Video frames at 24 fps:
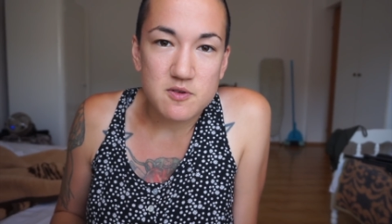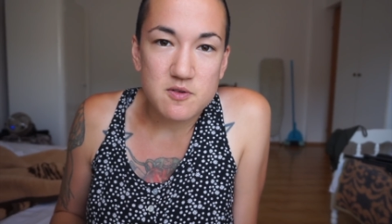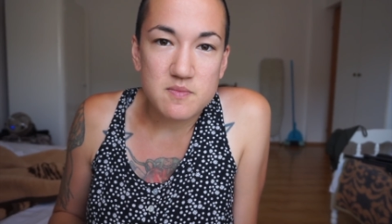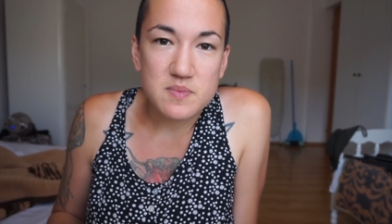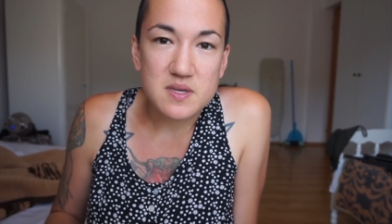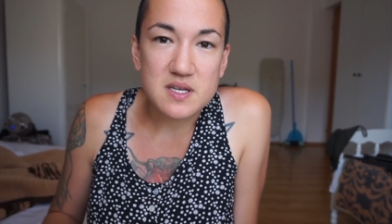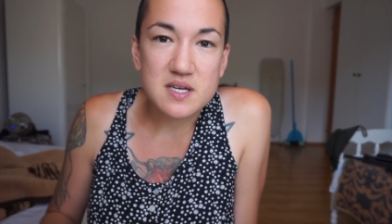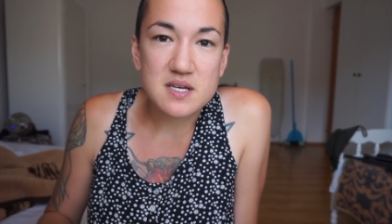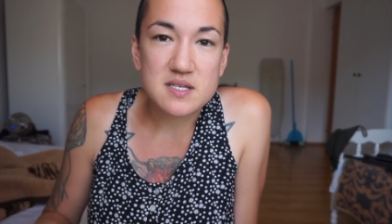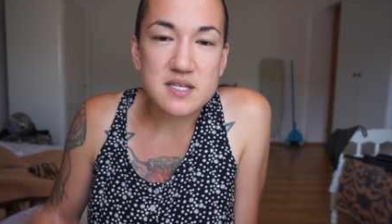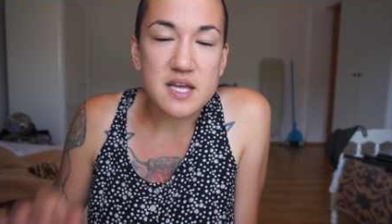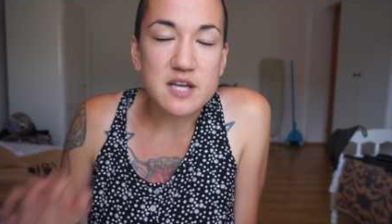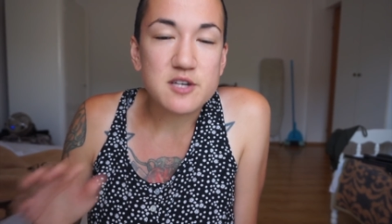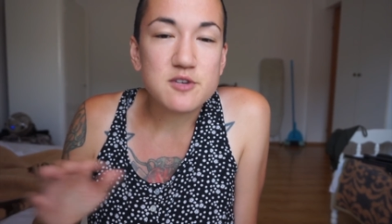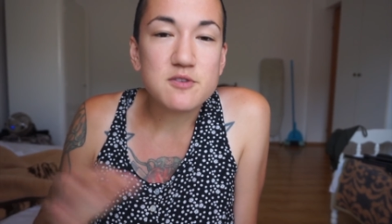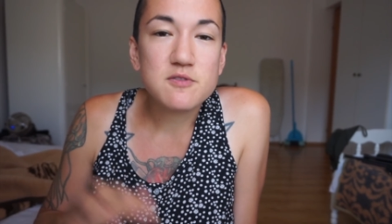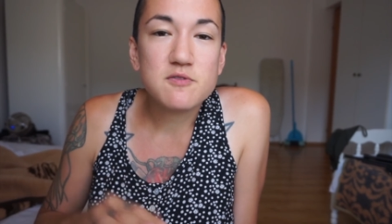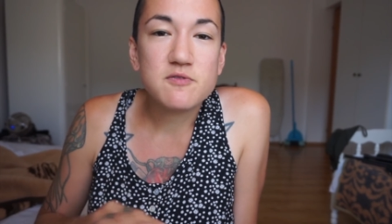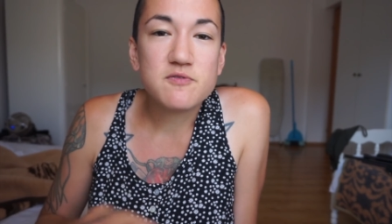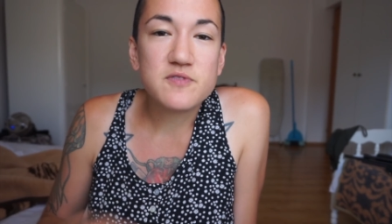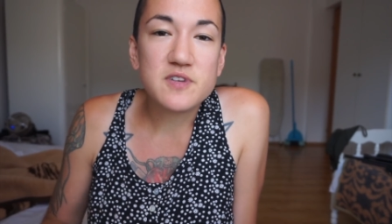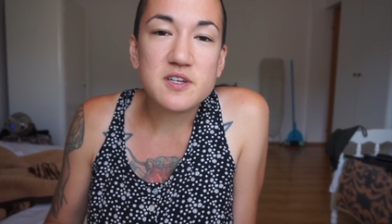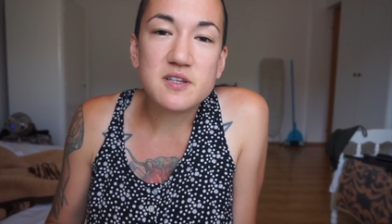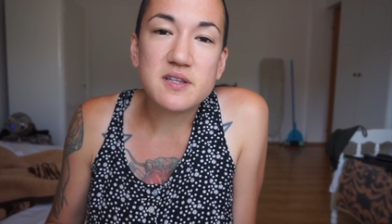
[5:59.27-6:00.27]
because I
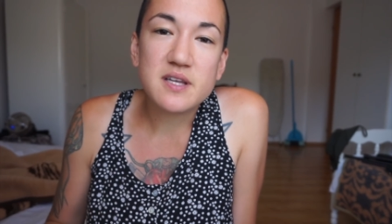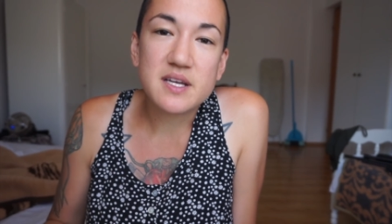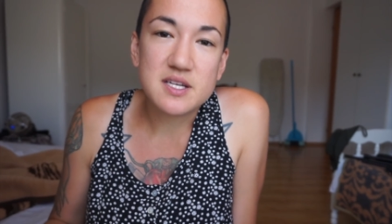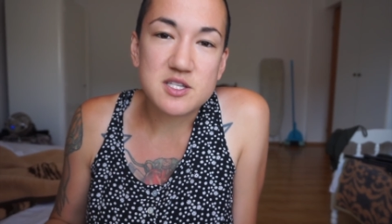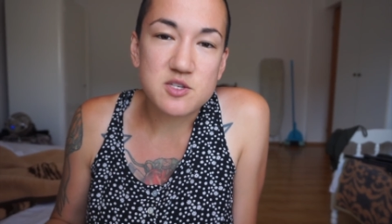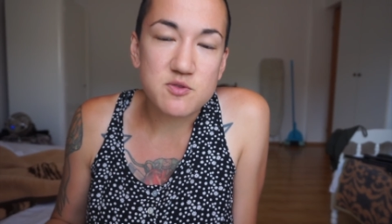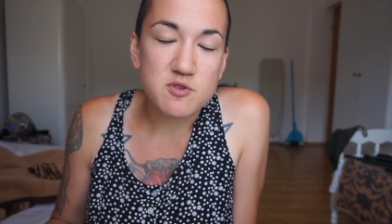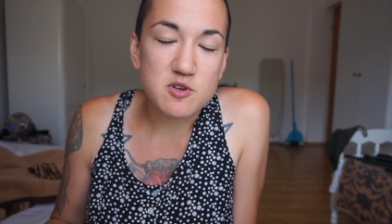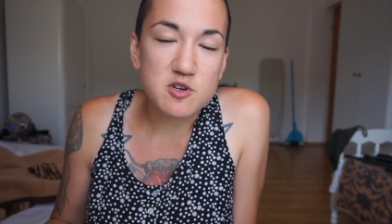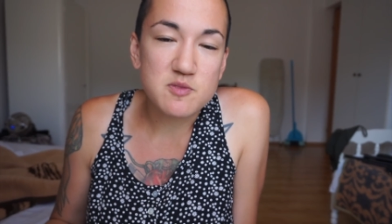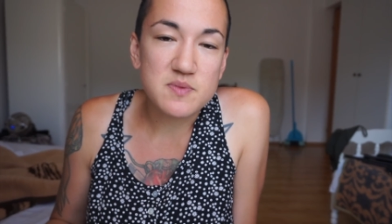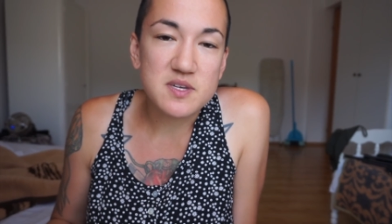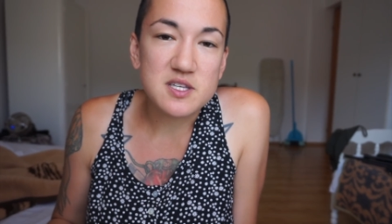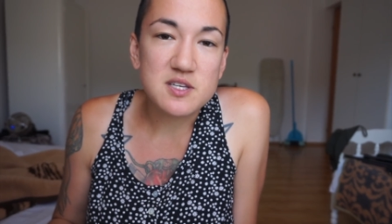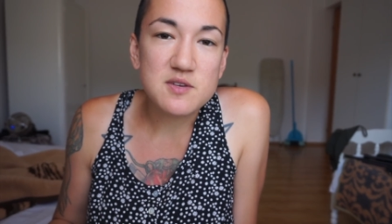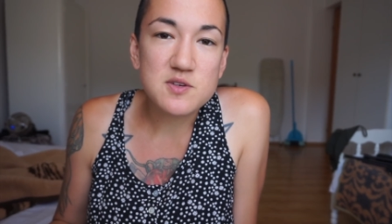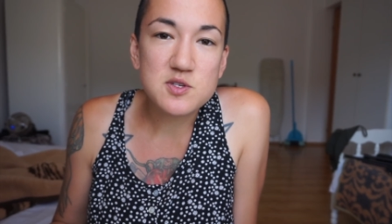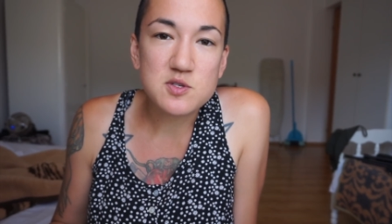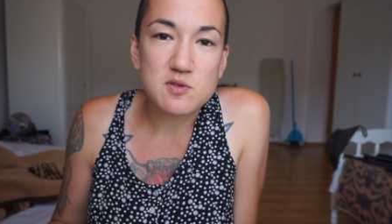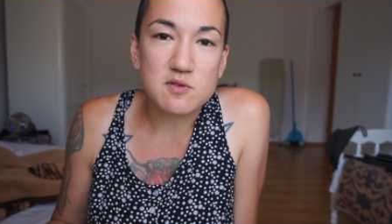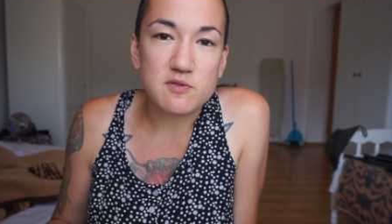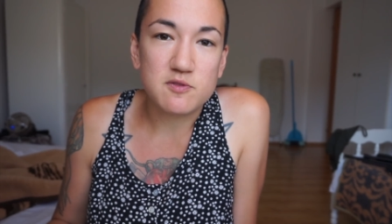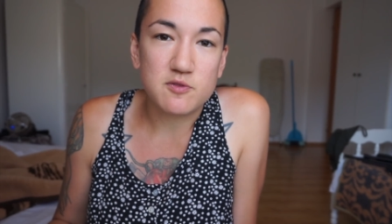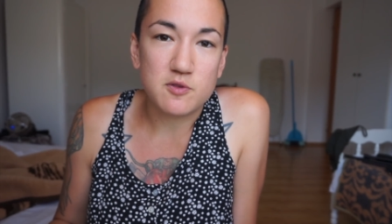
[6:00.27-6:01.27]
don't feel like it's going to be
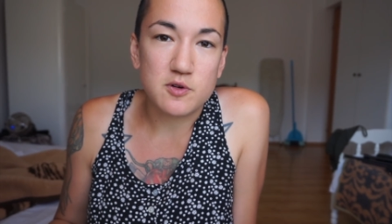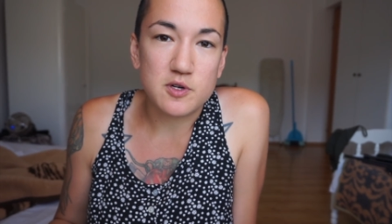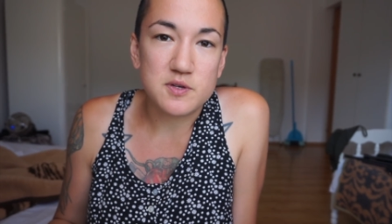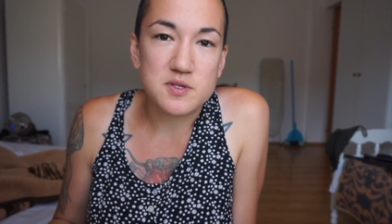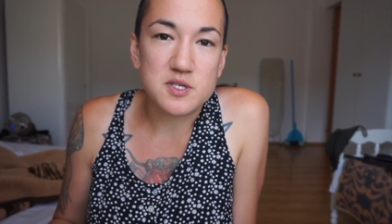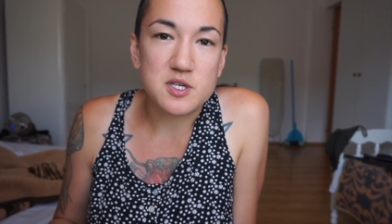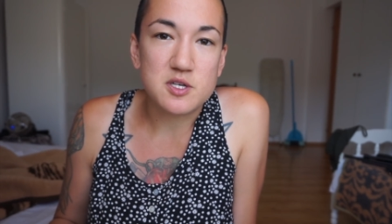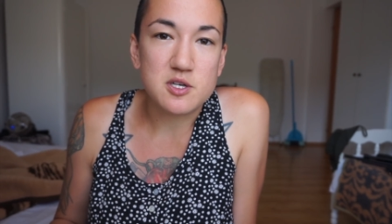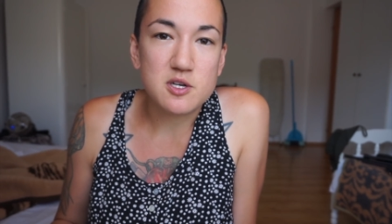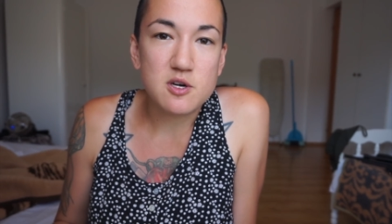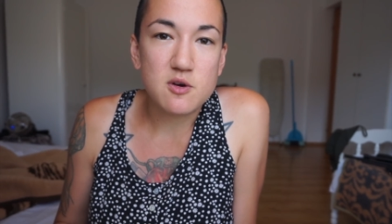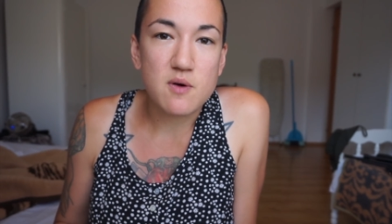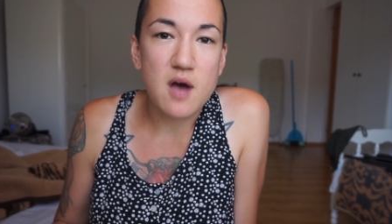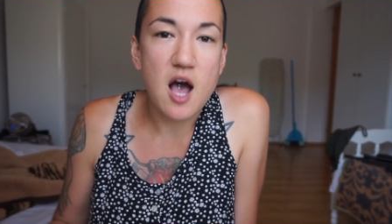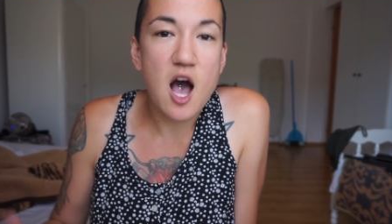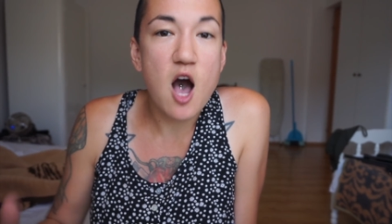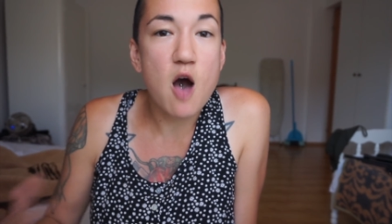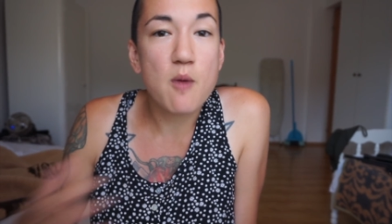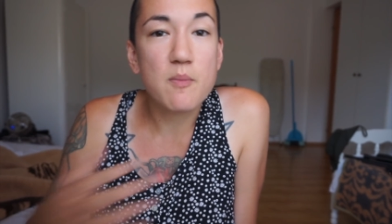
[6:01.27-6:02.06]
useful for you to know how